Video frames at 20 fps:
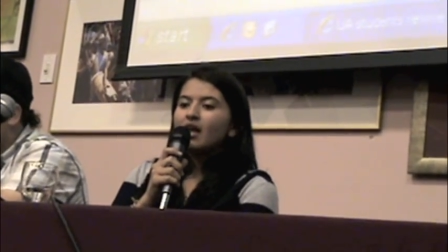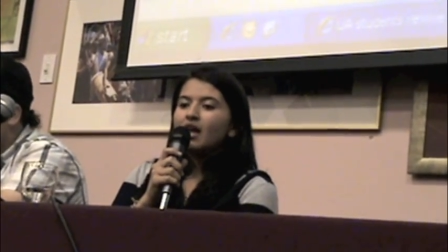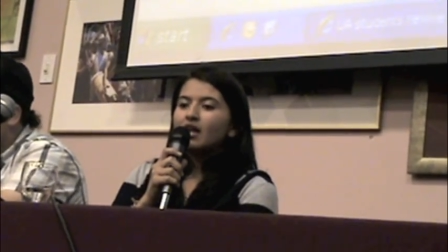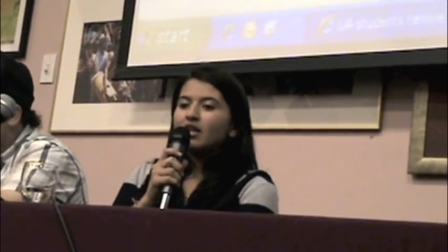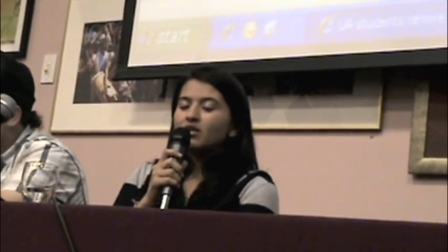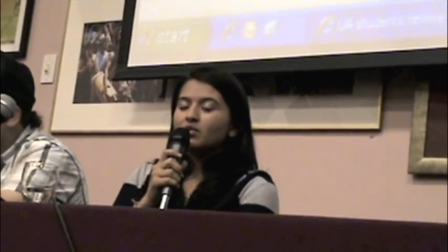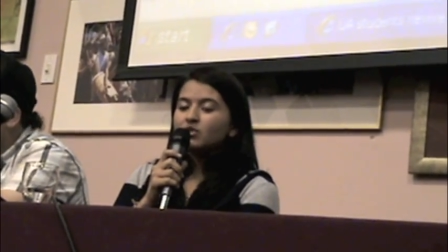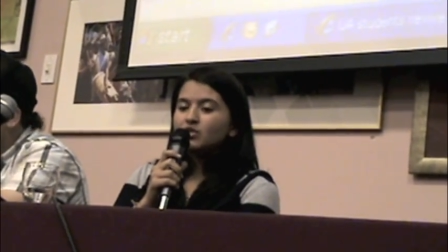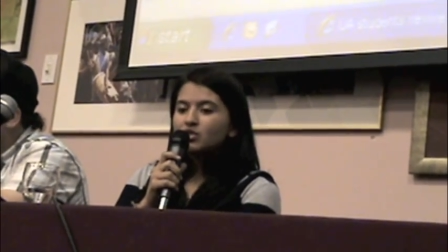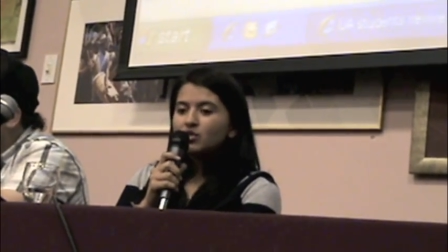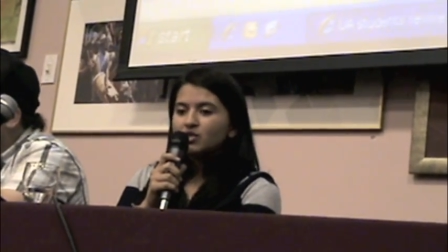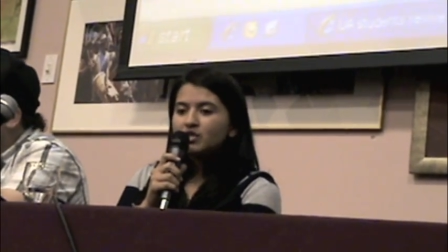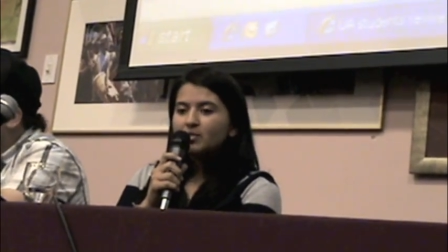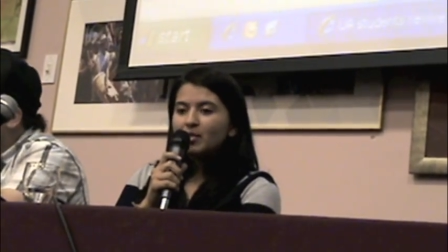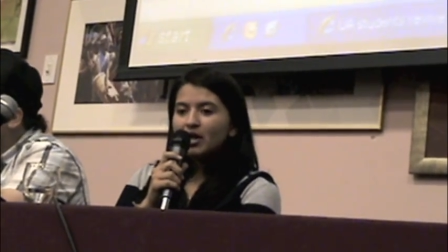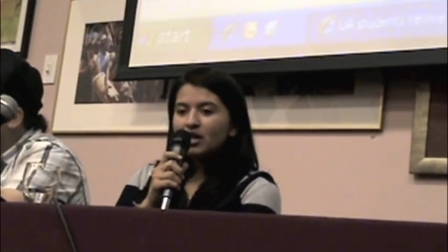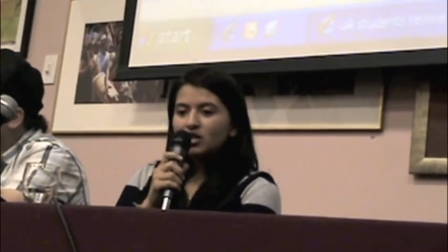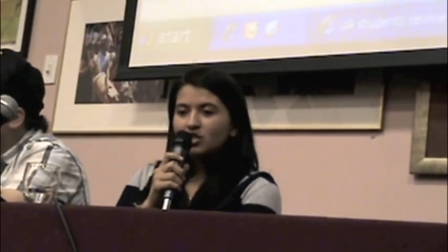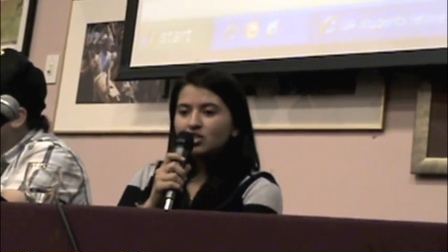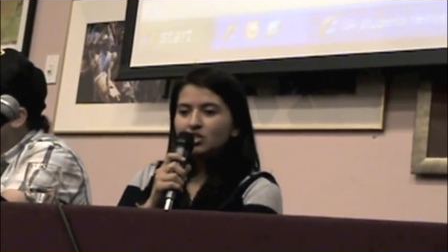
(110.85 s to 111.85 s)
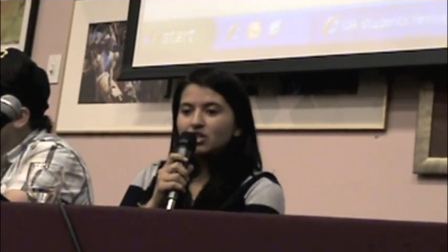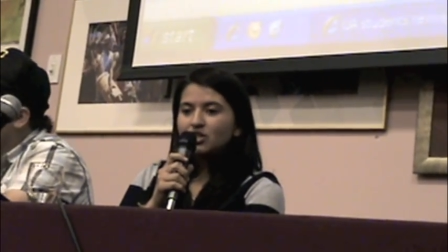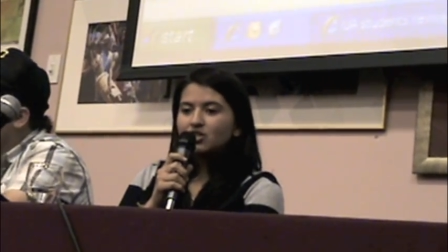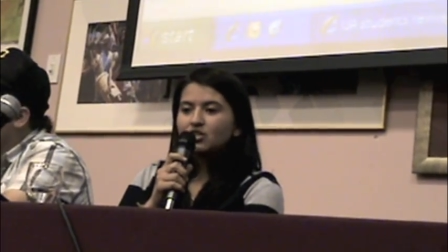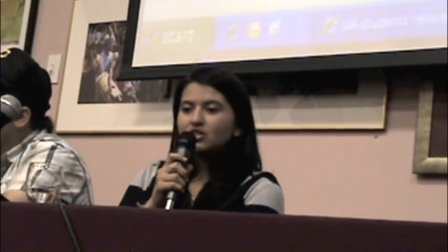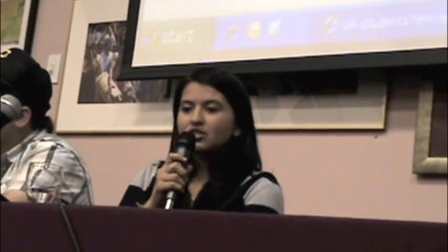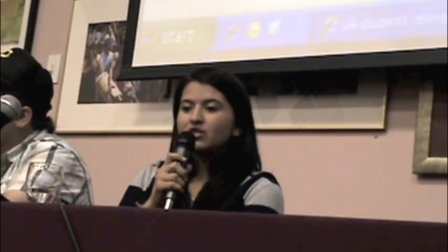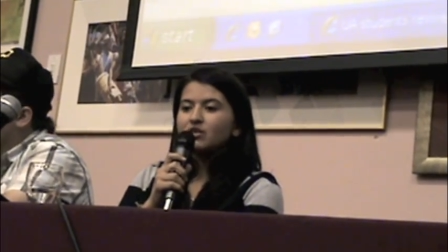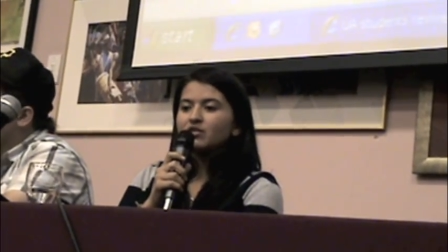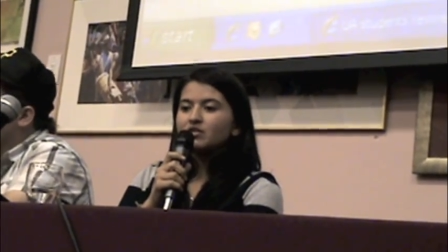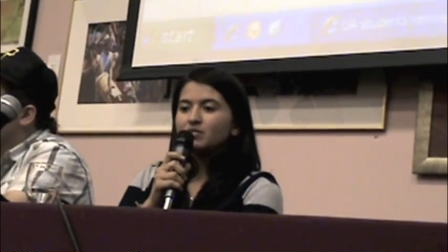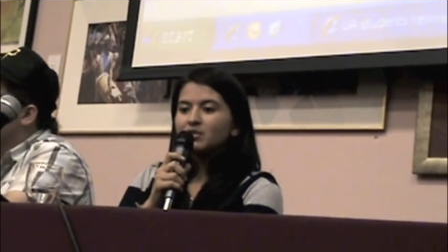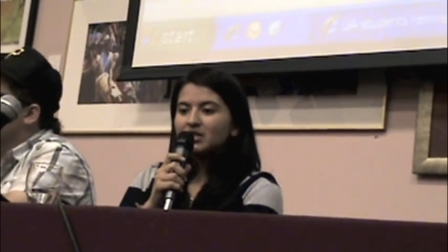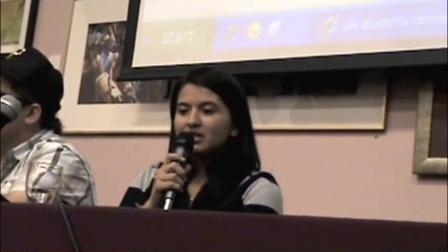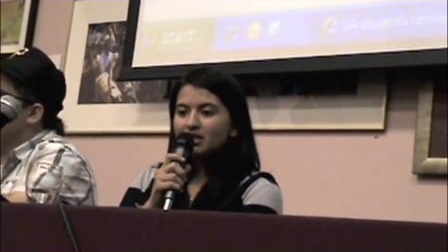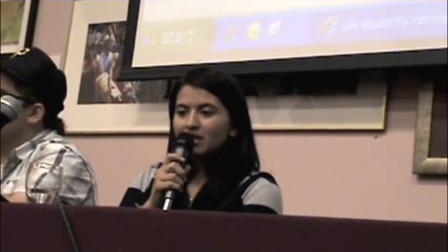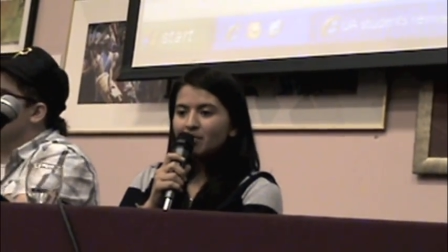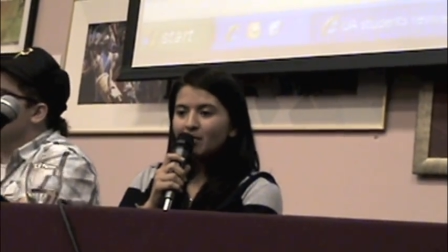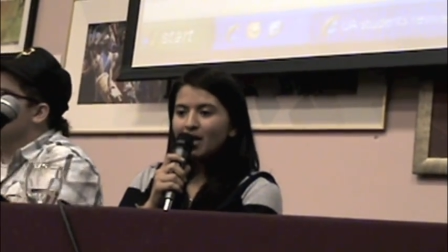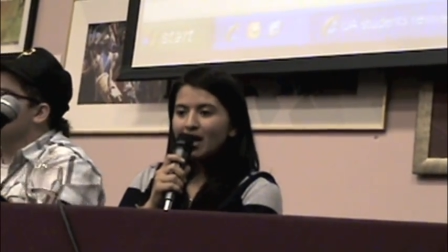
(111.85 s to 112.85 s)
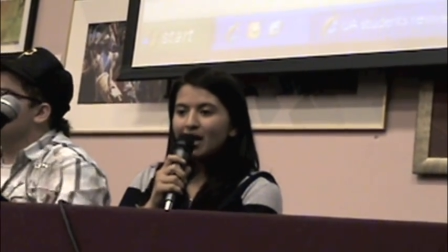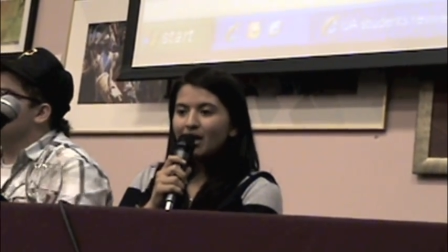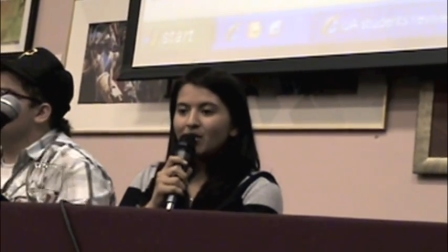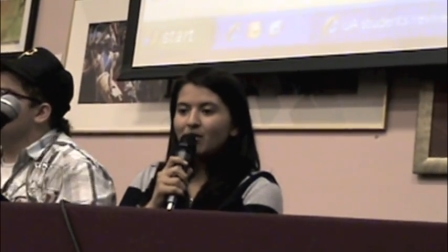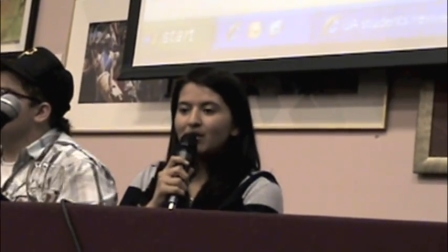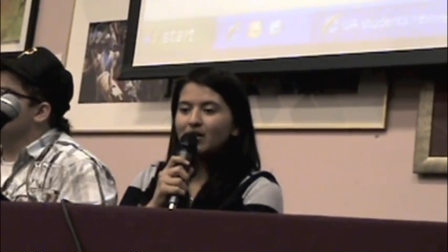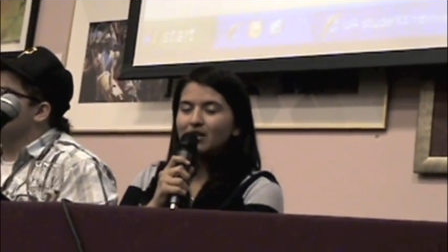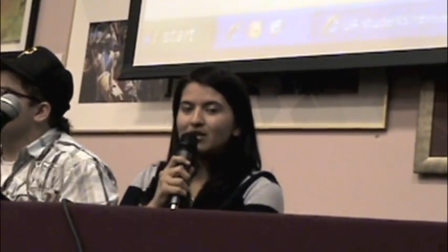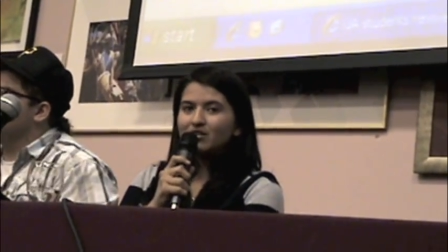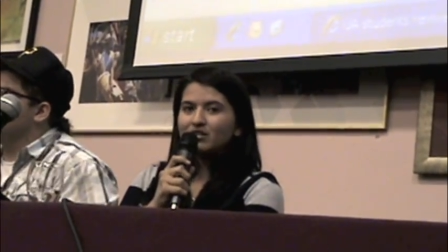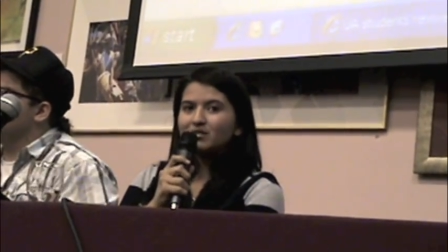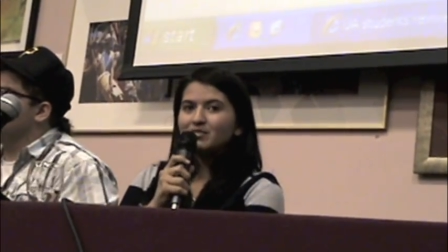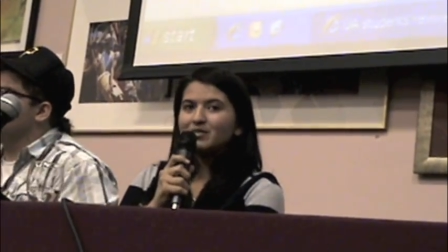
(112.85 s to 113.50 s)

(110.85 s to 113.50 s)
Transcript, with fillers: and there was two Spanish teachers. There was Miss Tamayo and there